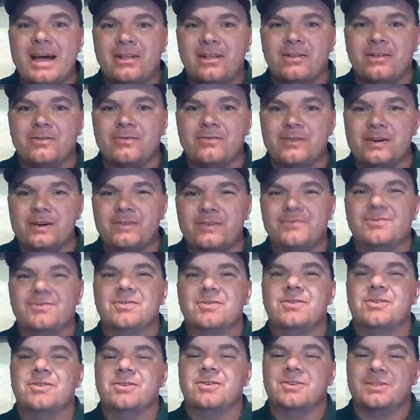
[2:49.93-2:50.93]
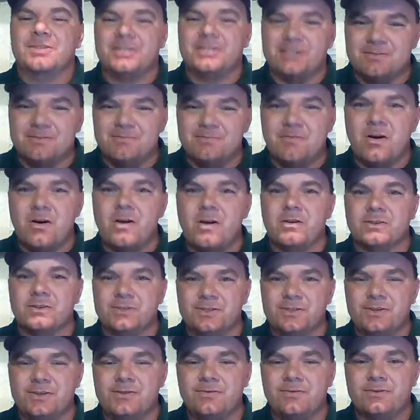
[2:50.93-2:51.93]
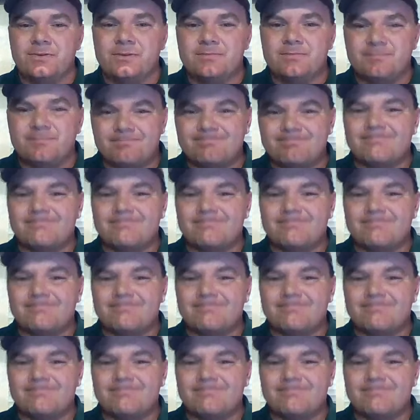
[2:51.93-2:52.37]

elephant for small zoos.